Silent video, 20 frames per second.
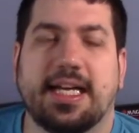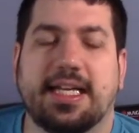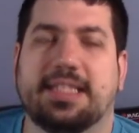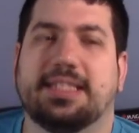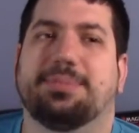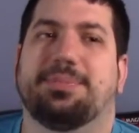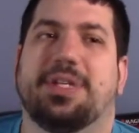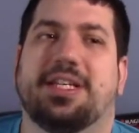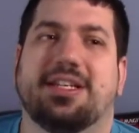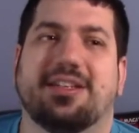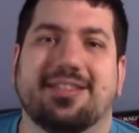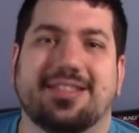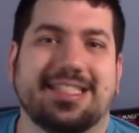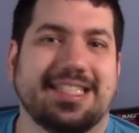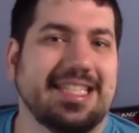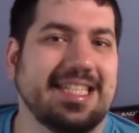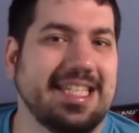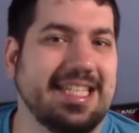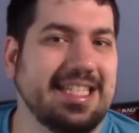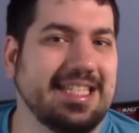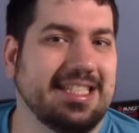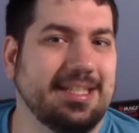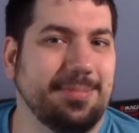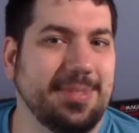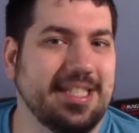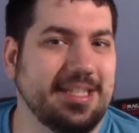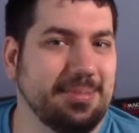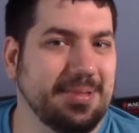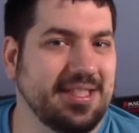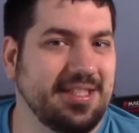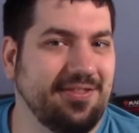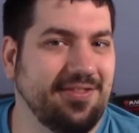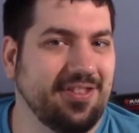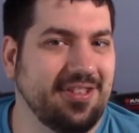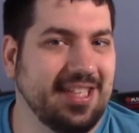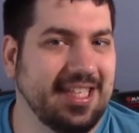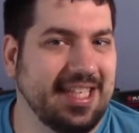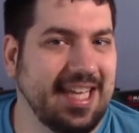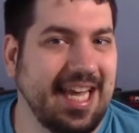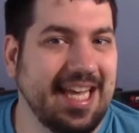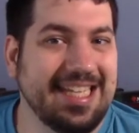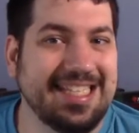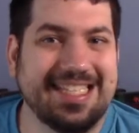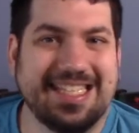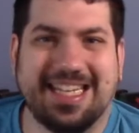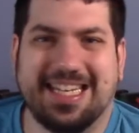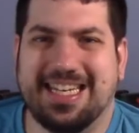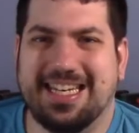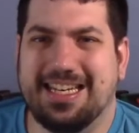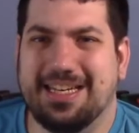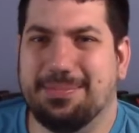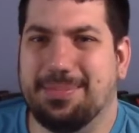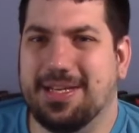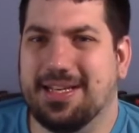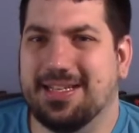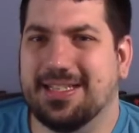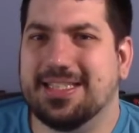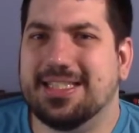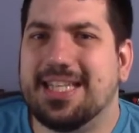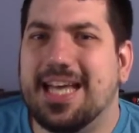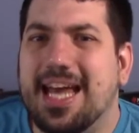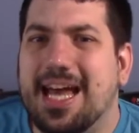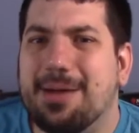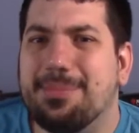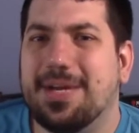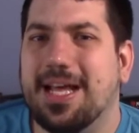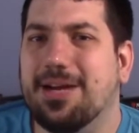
Because it needs to be specifically gates and they need to be untapped,